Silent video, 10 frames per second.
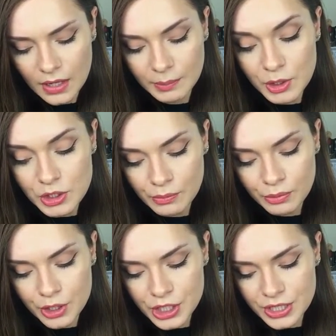I bought some
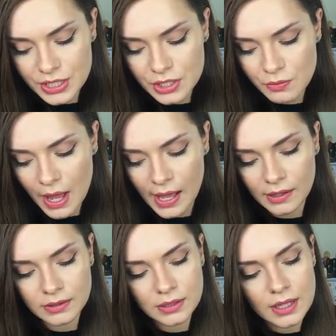brushes as
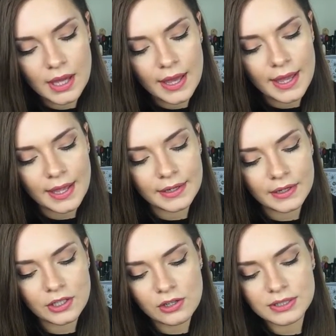well, and
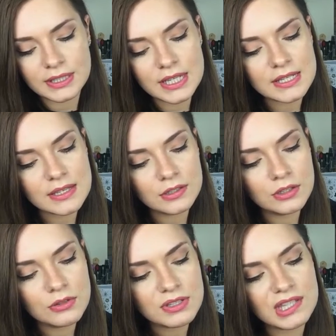I got this
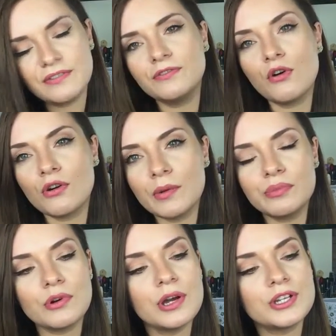new Sephora
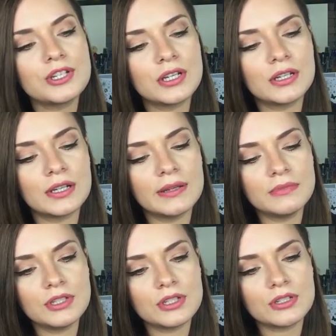brush, and let
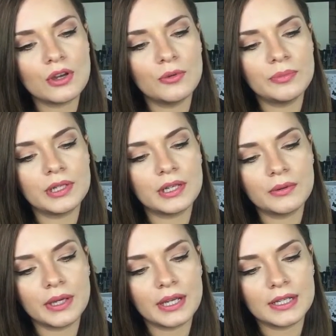me just open it
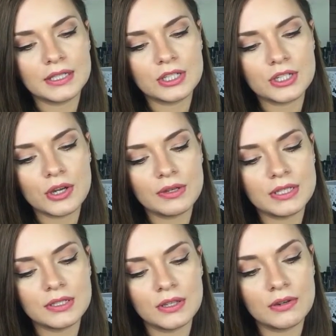quickly to show
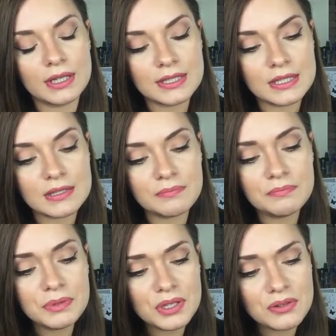it to you, because it's
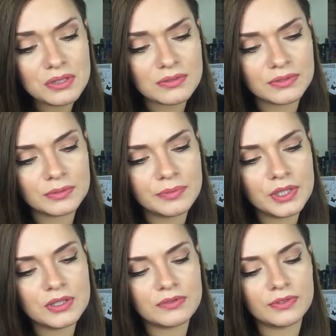beautiful,
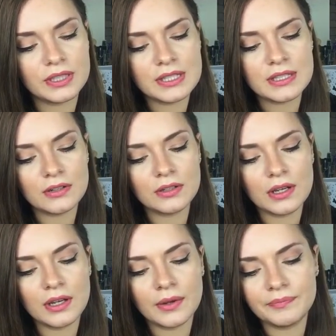beautiful. It's their
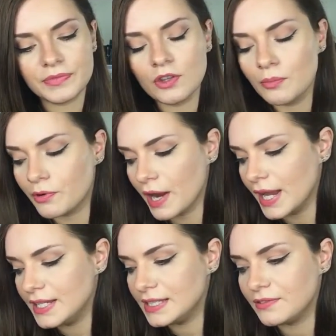number
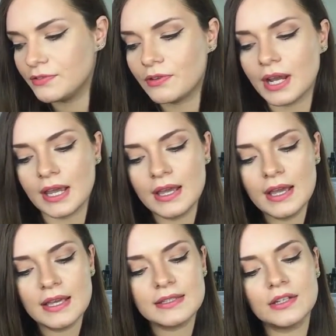83.
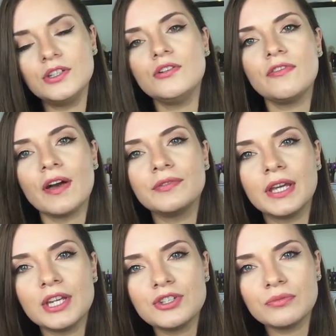It's their new
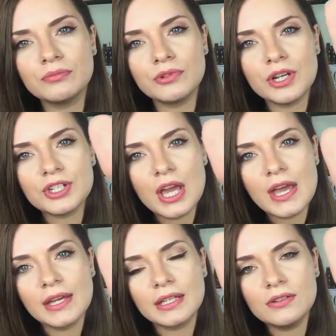foundation brush.
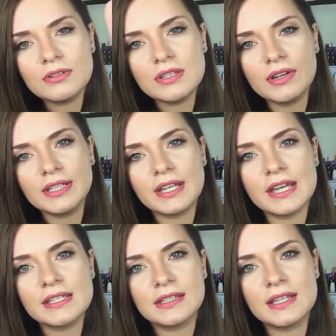And it looks like
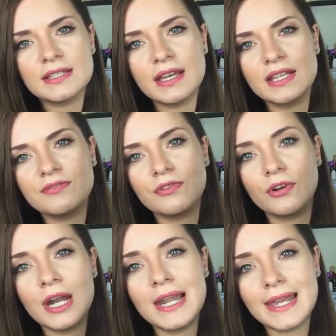this, and they say it's
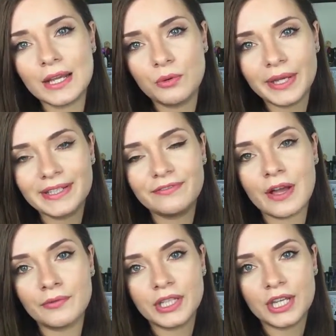for liquid
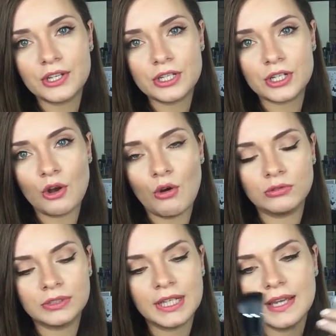foundation
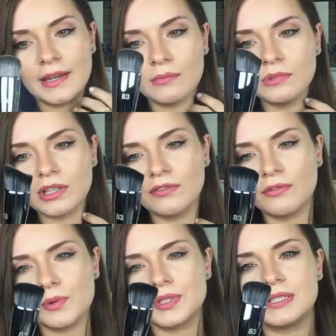only, and I'm looking
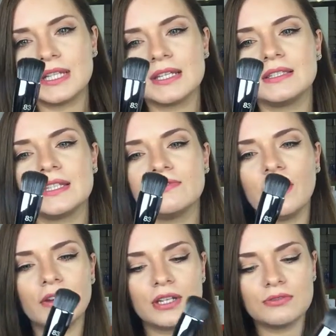forward to test this.
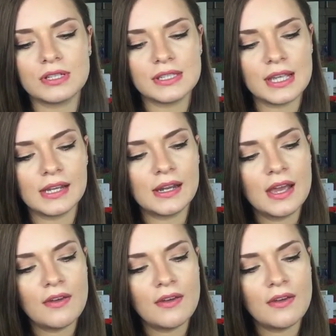Very interesting